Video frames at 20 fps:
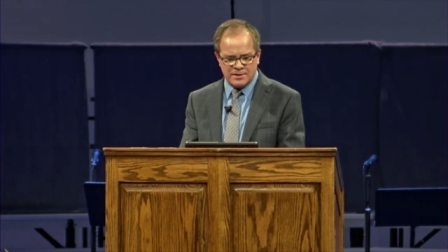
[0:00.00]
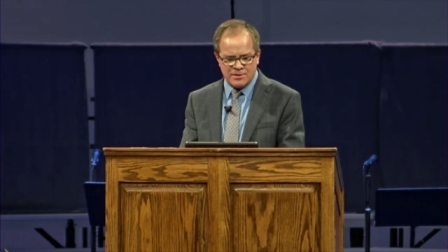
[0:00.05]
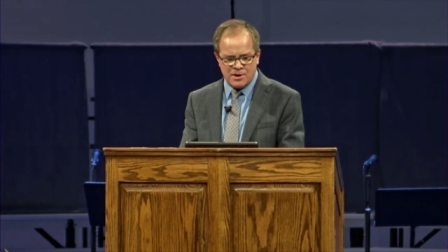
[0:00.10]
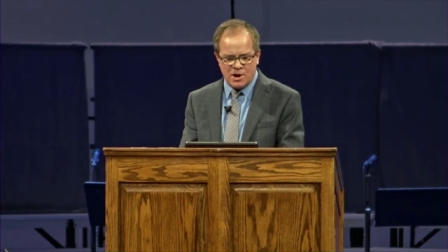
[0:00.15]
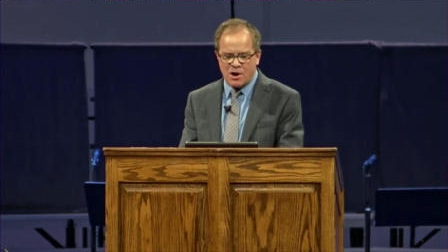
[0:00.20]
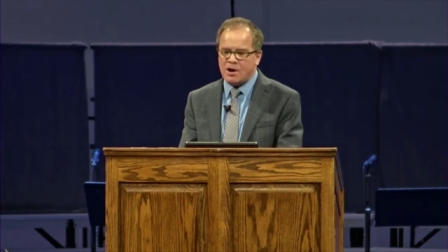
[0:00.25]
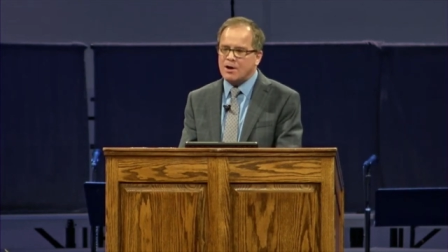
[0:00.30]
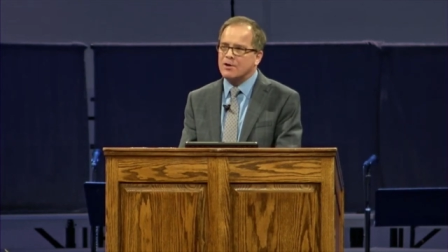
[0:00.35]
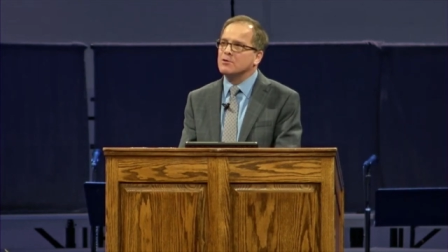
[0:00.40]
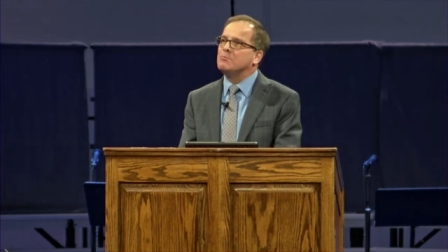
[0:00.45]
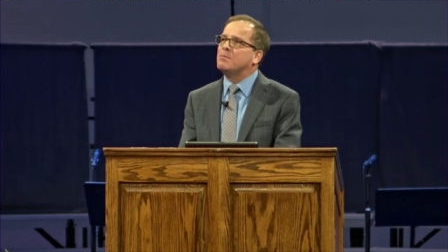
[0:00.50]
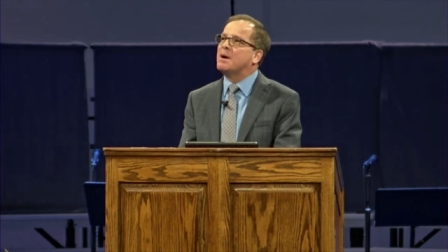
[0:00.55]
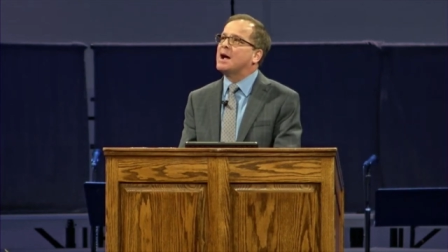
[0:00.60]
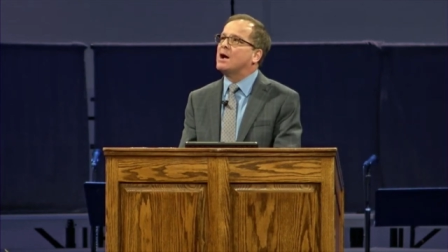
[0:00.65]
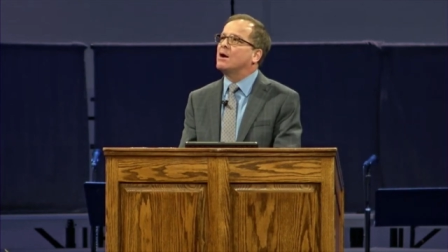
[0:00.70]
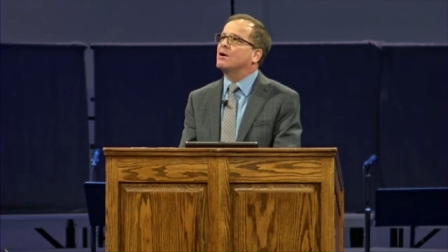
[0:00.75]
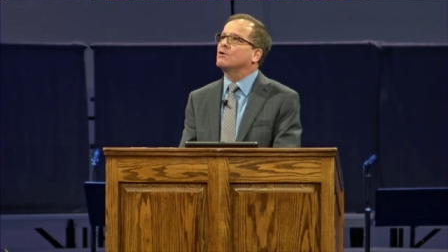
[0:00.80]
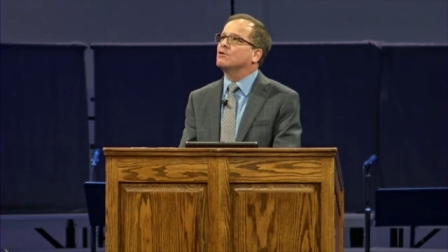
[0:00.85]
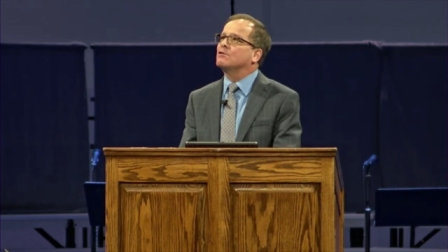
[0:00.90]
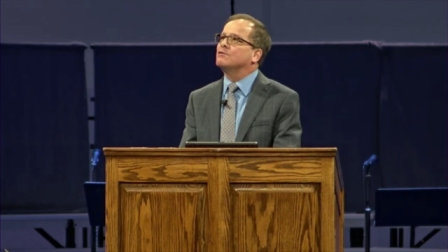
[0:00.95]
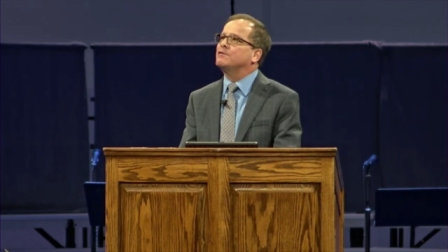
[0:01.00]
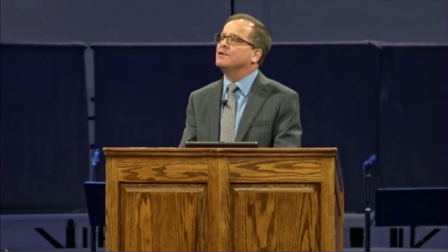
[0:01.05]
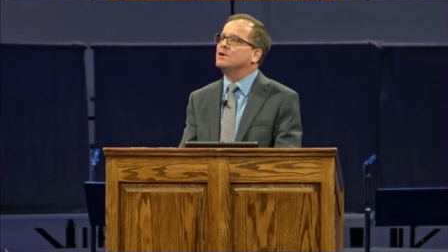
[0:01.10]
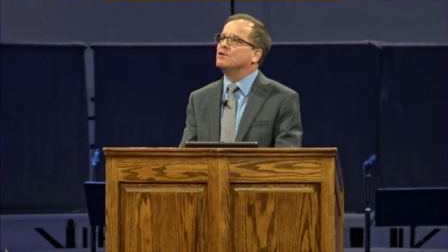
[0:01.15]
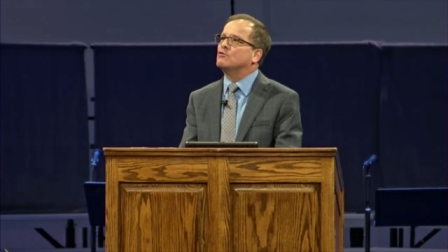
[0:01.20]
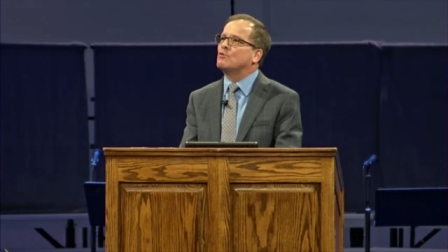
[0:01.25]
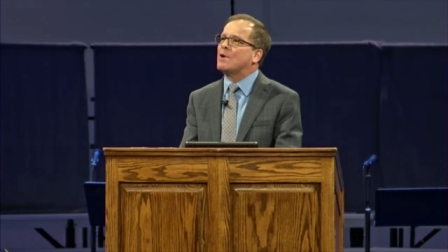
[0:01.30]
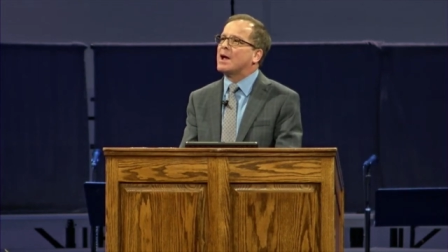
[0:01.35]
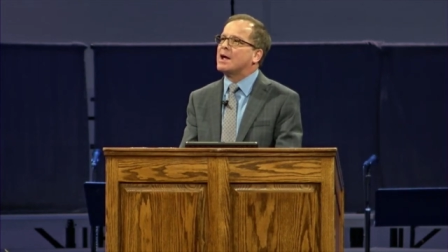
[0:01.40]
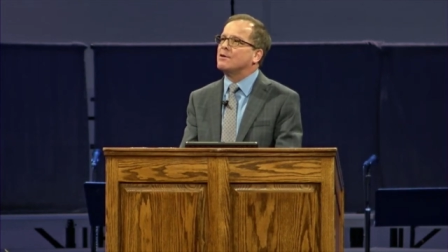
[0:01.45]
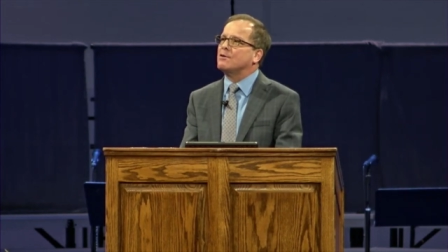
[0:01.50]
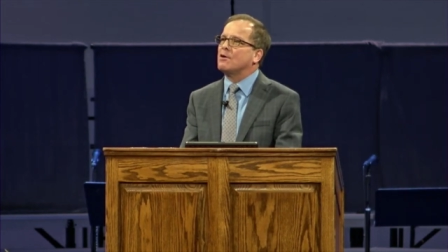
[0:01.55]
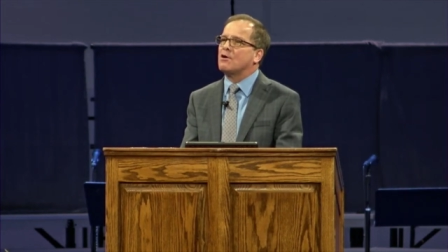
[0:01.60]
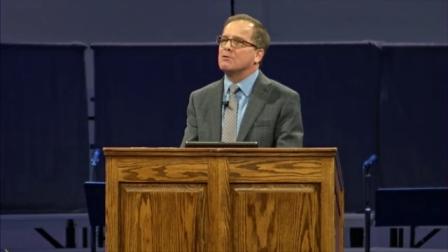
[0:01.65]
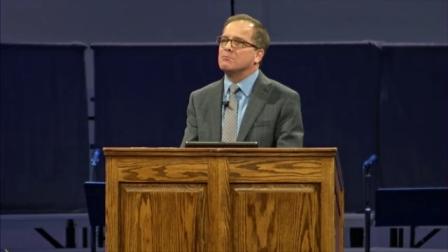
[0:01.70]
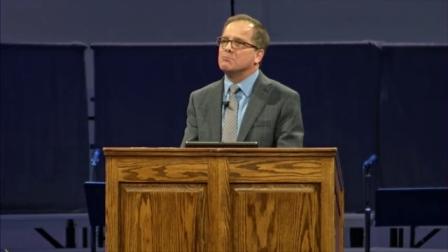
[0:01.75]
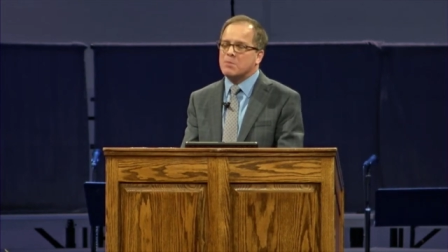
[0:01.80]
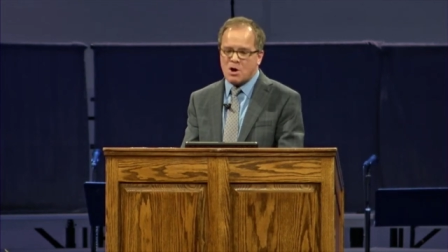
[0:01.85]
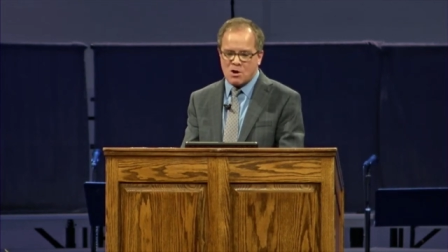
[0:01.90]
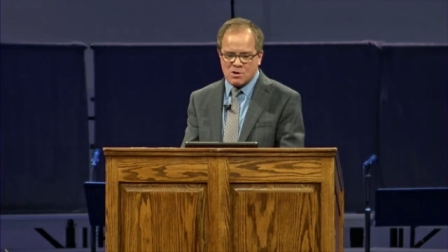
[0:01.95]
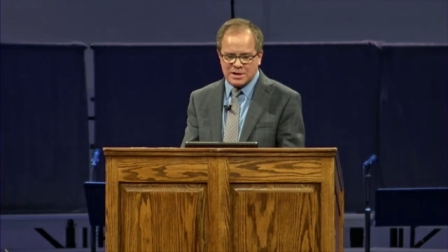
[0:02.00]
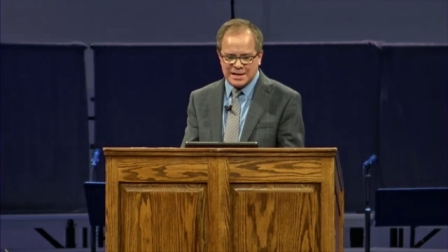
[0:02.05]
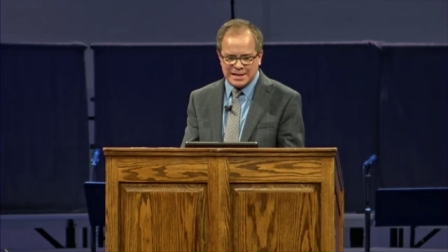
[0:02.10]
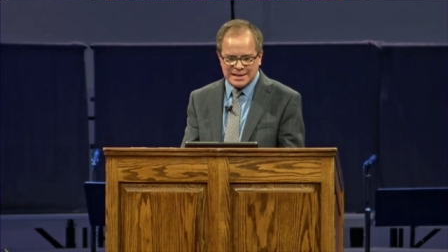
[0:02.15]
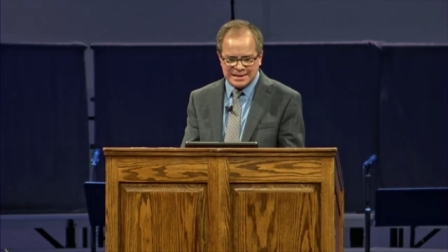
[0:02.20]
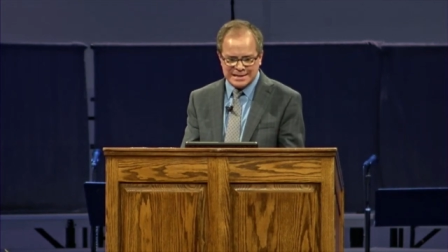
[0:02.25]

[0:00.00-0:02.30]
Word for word: the autobiography of Reinhard Bonnke,